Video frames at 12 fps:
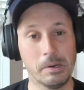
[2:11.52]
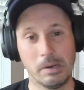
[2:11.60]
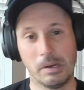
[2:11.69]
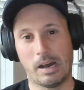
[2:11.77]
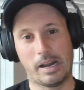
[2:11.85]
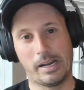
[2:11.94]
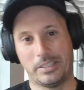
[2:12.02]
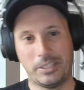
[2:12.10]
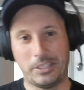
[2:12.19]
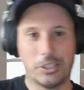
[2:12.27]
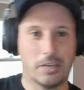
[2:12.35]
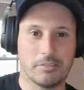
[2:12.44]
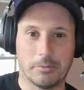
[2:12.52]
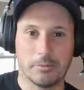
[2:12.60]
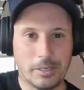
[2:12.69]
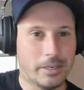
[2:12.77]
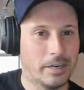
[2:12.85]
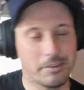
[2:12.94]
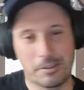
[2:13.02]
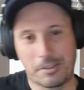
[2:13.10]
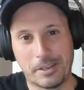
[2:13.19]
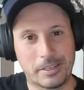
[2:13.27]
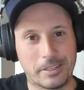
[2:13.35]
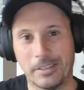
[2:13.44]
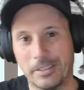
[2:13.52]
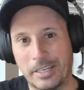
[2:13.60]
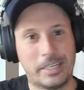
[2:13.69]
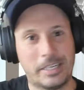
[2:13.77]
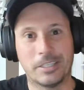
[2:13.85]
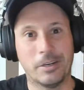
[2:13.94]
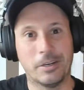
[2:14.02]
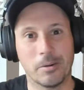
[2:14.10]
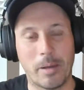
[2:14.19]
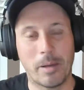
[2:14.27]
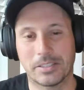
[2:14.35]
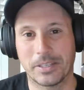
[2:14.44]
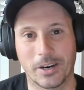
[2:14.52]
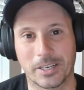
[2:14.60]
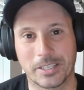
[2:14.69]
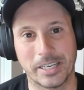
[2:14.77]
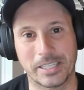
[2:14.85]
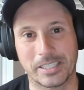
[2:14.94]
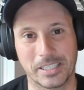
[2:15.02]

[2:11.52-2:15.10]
I teach everyone everything they need to know to pass the architect